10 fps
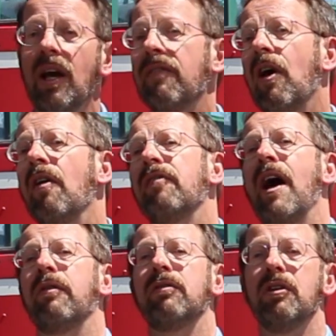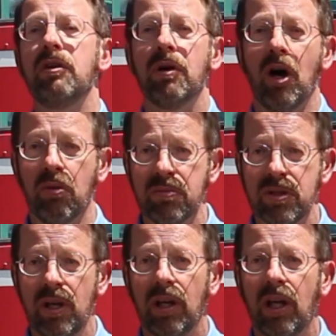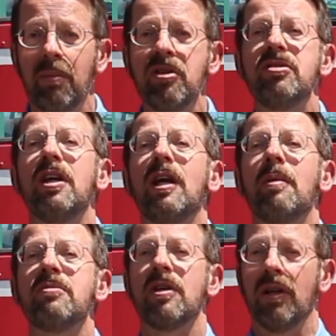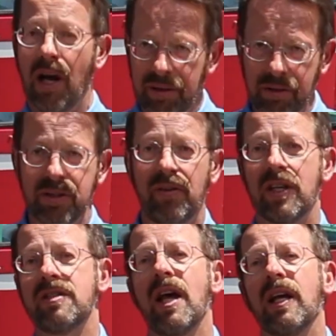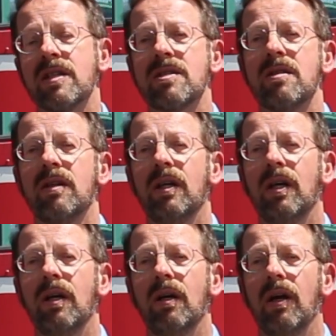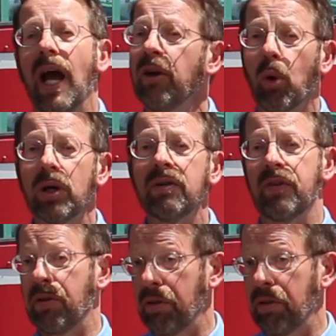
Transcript: have all found new homes in museums and other civic settings. An order for